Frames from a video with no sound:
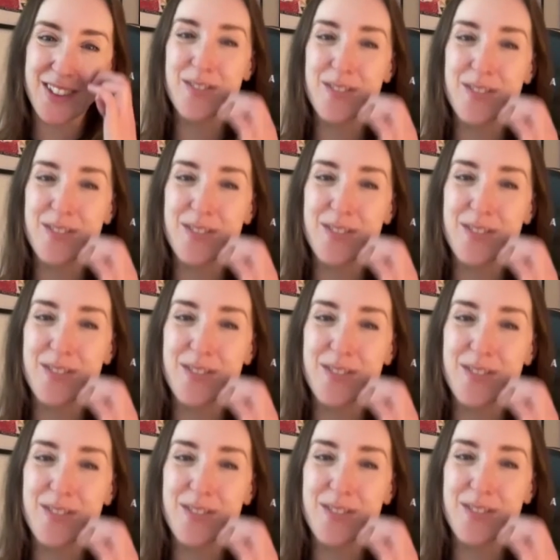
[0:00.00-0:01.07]
There
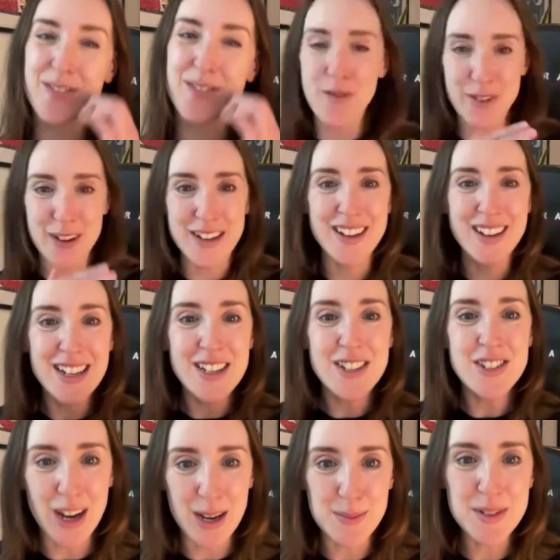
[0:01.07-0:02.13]
were often
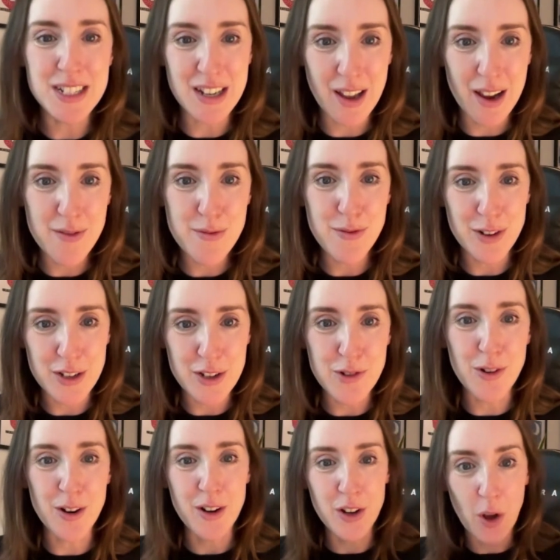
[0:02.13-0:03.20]
times in life where
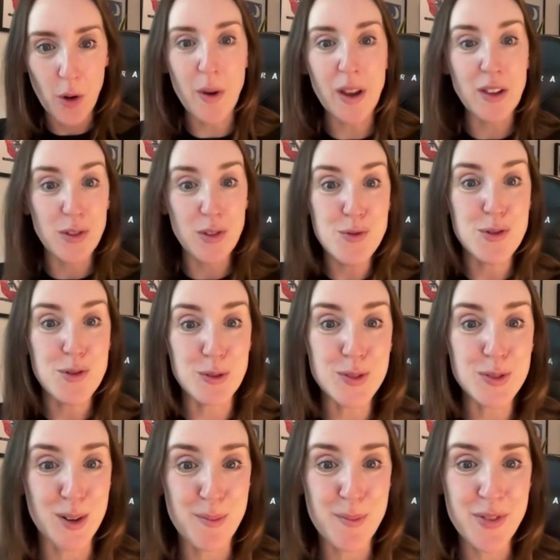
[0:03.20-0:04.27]
you are going
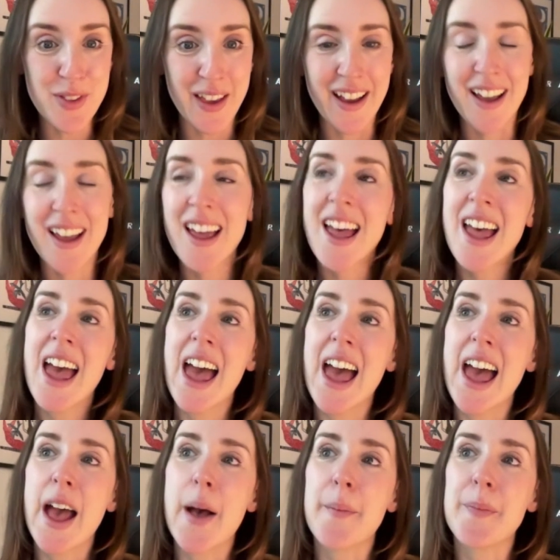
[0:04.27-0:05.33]
through something,
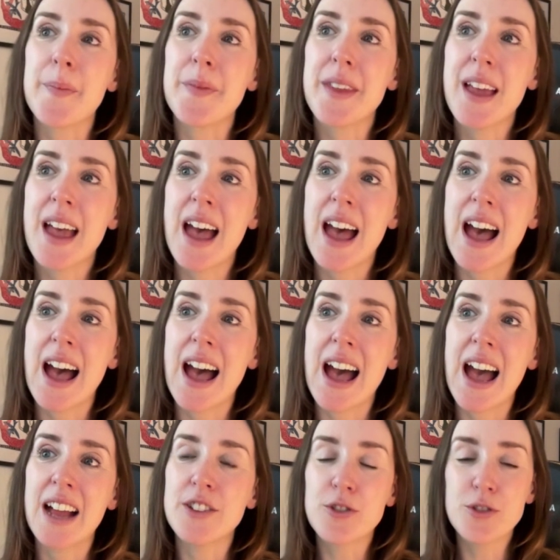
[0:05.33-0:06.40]
um,
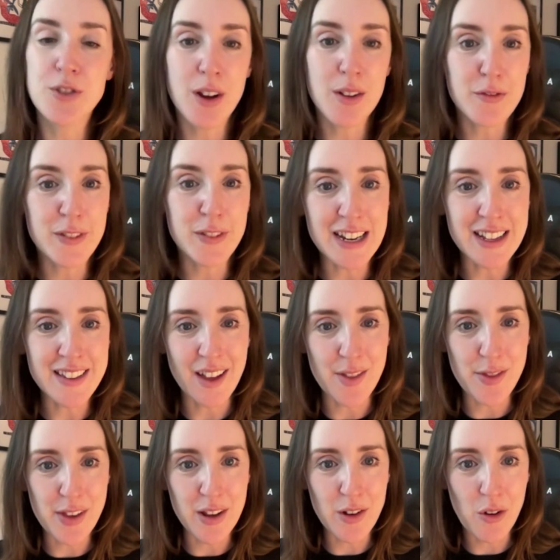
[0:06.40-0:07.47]
and you're not feeling
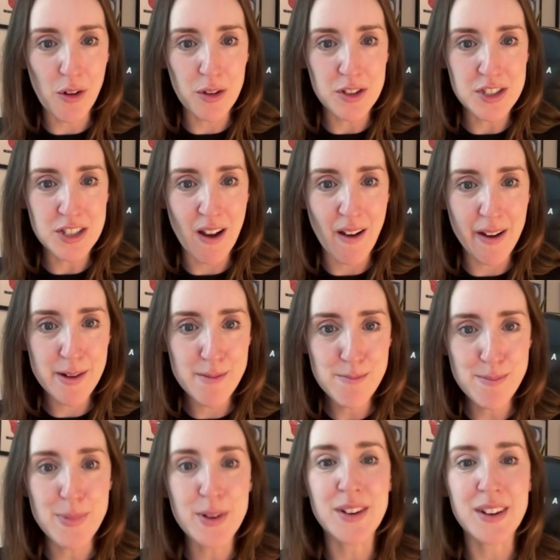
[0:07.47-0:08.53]
that thing all the
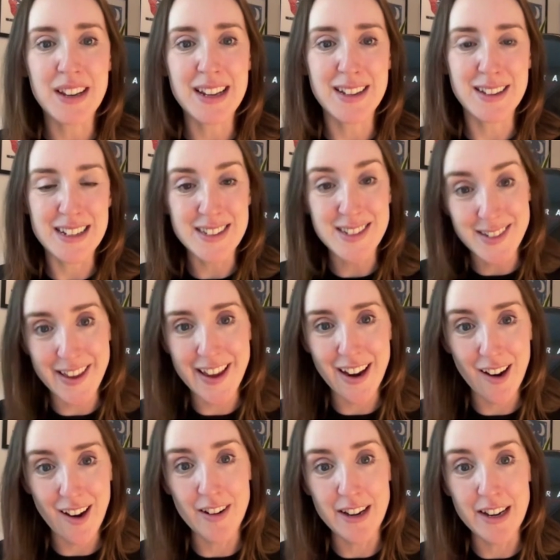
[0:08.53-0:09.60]
time, but it's
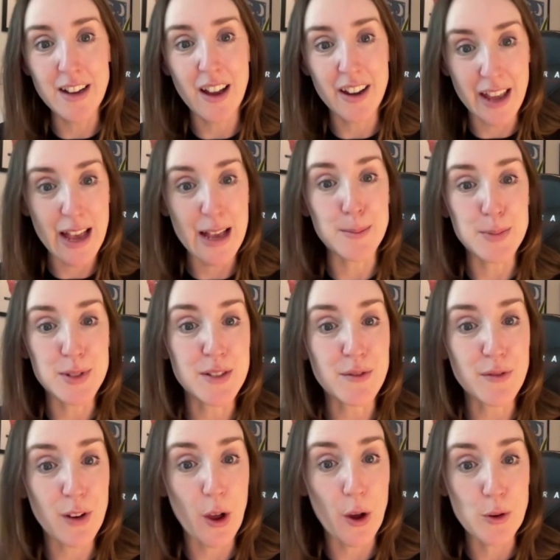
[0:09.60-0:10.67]
there and it kind of ebbs
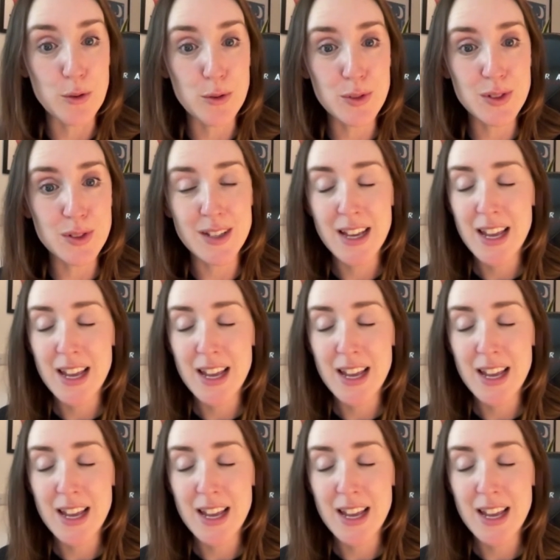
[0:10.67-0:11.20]
and flows.